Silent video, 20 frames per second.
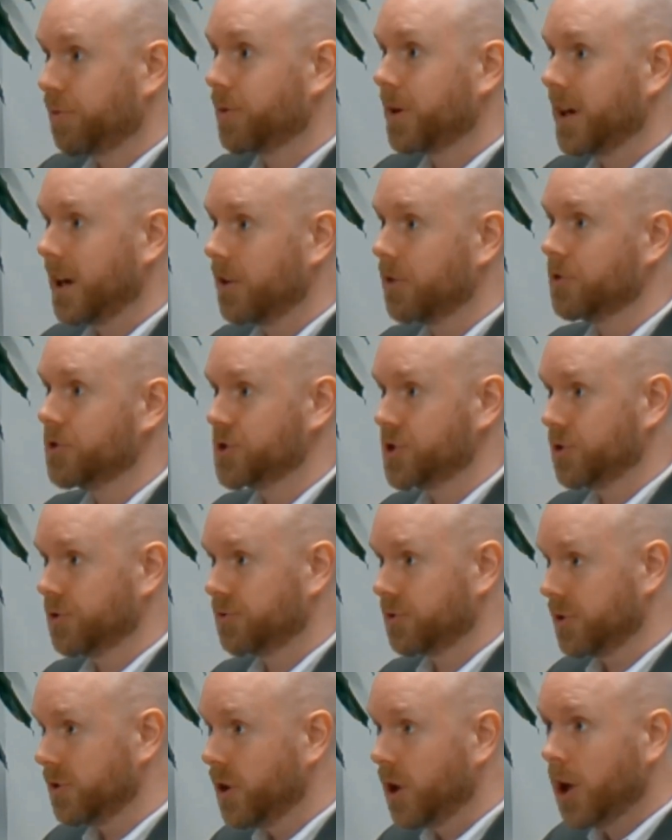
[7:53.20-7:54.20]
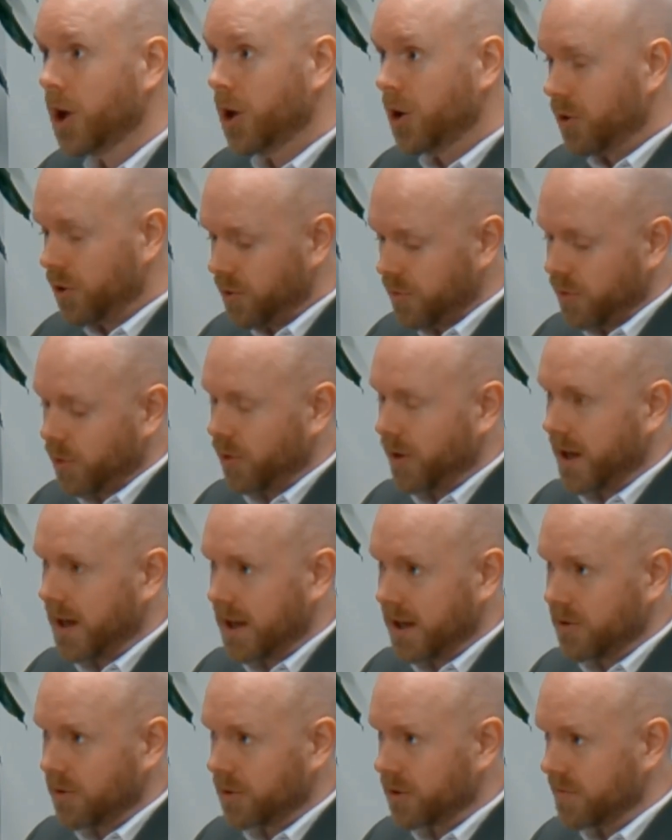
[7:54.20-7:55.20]
adult children who've all
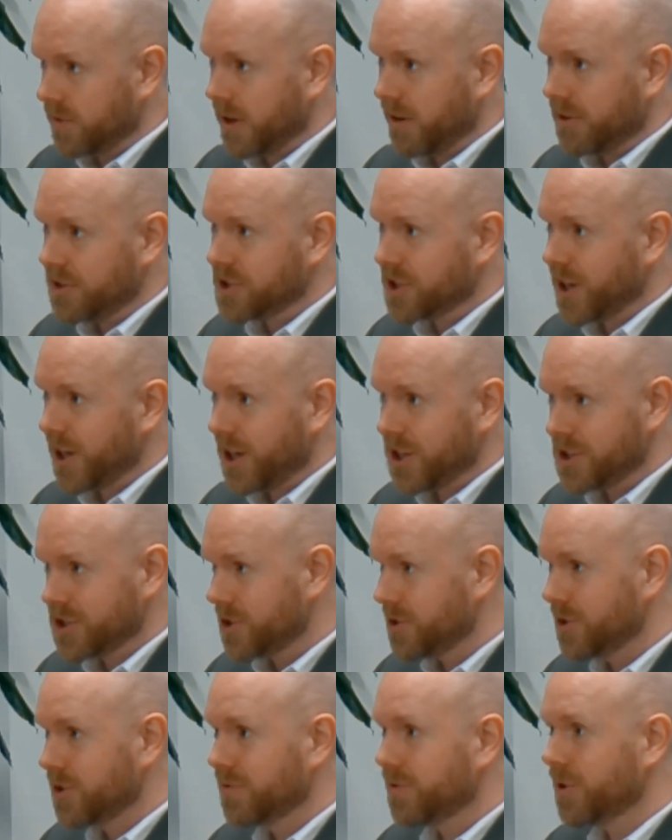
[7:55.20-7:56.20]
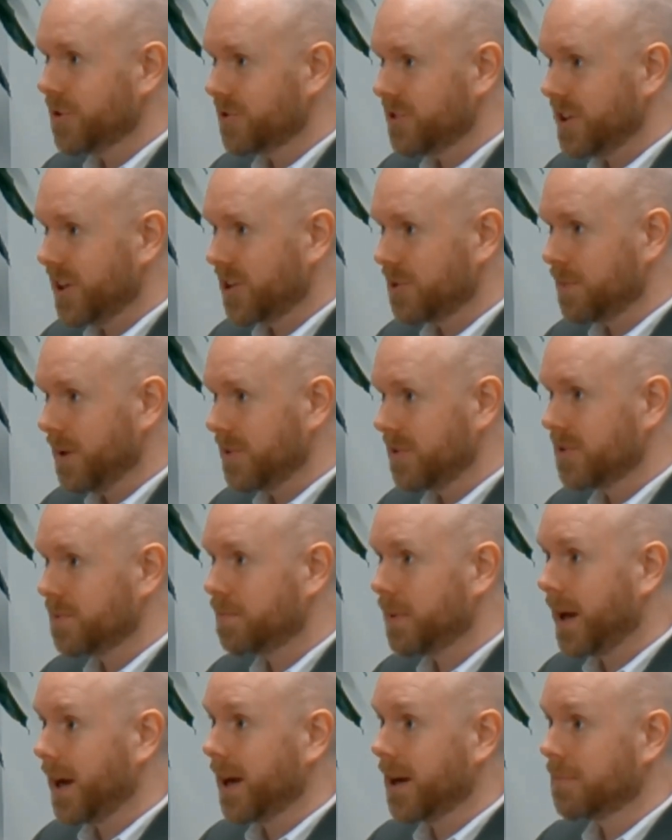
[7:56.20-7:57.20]
had all of their education, university expenses
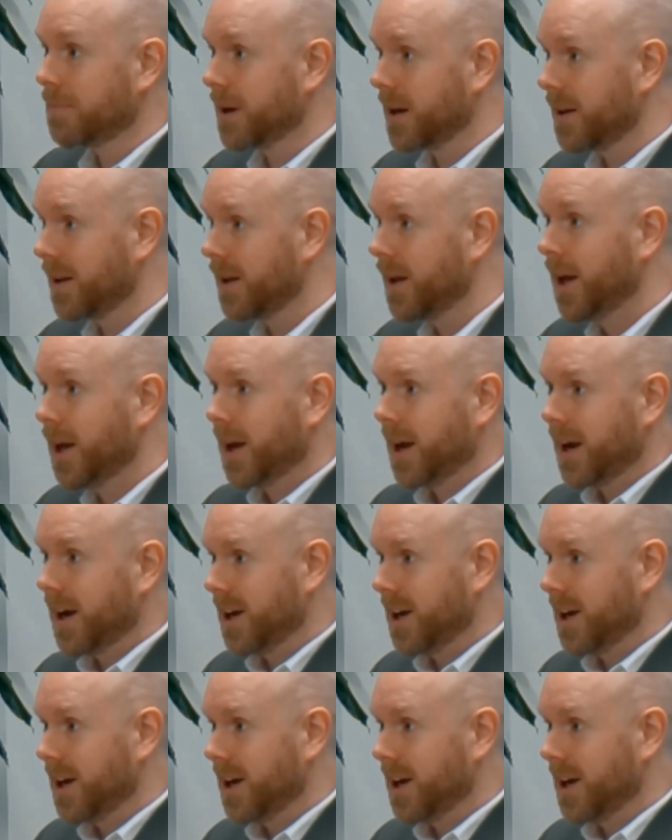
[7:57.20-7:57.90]
paid, but a